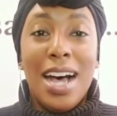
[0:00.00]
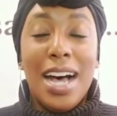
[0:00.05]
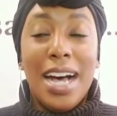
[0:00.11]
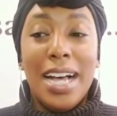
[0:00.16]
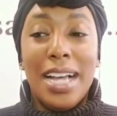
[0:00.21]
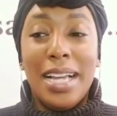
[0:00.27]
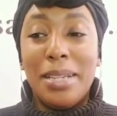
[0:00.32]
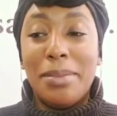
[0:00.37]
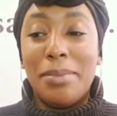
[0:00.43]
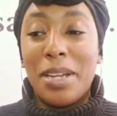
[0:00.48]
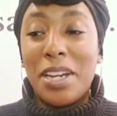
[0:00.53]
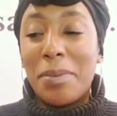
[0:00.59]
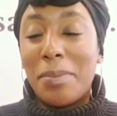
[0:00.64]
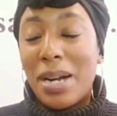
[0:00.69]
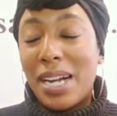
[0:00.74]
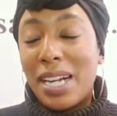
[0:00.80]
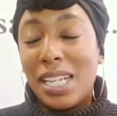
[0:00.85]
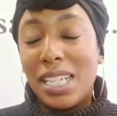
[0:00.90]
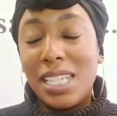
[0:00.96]

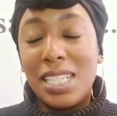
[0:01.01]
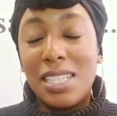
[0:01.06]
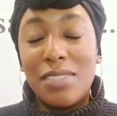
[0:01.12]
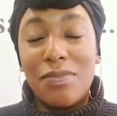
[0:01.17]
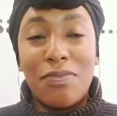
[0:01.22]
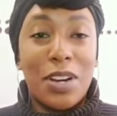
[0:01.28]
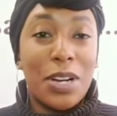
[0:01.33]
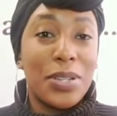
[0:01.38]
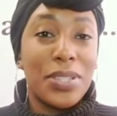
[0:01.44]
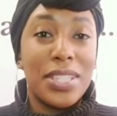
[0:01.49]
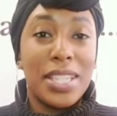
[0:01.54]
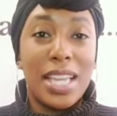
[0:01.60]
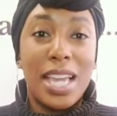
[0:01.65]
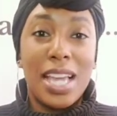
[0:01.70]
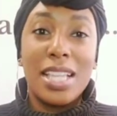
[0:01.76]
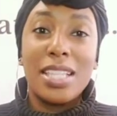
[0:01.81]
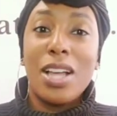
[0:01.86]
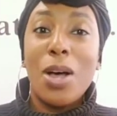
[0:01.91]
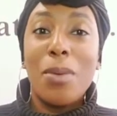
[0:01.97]
Everybody's first
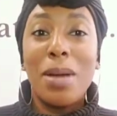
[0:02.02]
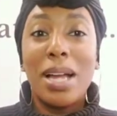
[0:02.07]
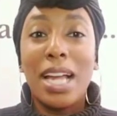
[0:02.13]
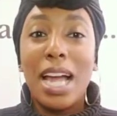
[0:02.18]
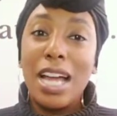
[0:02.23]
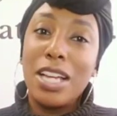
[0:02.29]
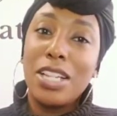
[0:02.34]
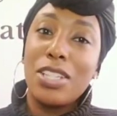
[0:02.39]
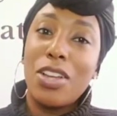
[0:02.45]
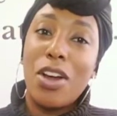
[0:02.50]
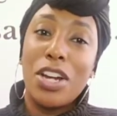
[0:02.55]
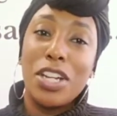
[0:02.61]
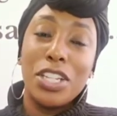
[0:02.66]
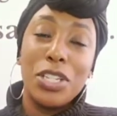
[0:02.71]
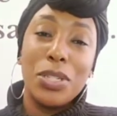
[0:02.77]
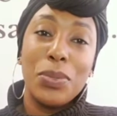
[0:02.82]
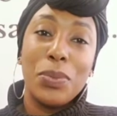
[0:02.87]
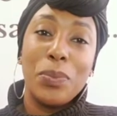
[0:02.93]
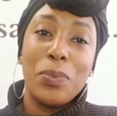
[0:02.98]
guess, oh my gosh, are
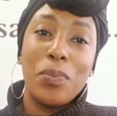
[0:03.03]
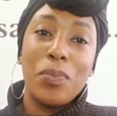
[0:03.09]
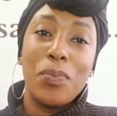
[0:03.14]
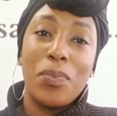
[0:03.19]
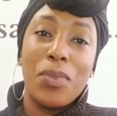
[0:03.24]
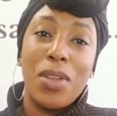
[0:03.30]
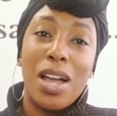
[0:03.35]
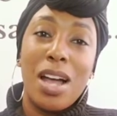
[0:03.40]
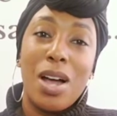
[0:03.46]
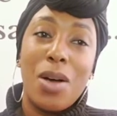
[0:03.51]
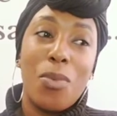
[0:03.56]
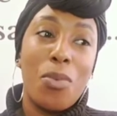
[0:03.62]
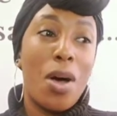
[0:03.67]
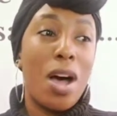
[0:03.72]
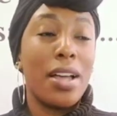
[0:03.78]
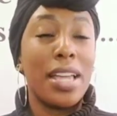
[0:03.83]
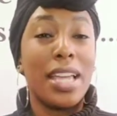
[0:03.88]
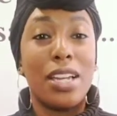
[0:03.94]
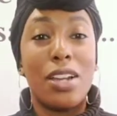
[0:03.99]
you
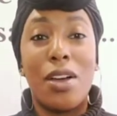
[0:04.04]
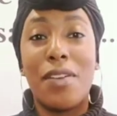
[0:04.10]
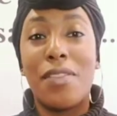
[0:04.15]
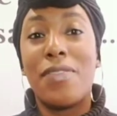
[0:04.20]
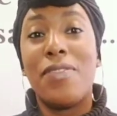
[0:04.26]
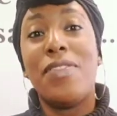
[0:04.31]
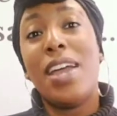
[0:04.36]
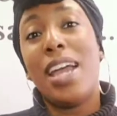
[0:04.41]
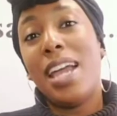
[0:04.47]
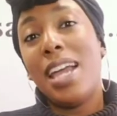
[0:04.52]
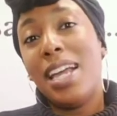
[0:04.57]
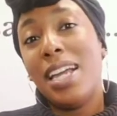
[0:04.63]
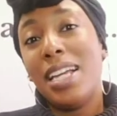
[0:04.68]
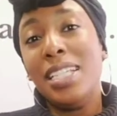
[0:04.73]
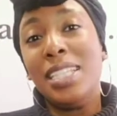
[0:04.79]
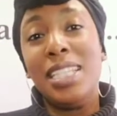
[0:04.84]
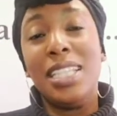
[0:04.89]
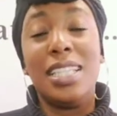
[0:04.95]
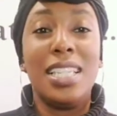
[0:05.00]
walking on
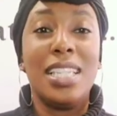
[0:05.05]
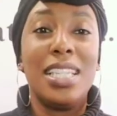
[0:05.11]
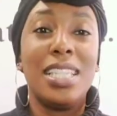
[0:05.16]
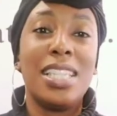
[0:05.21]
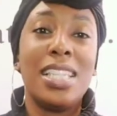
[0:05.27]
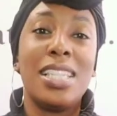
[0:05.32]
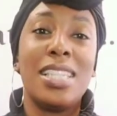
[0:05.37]
faith and this,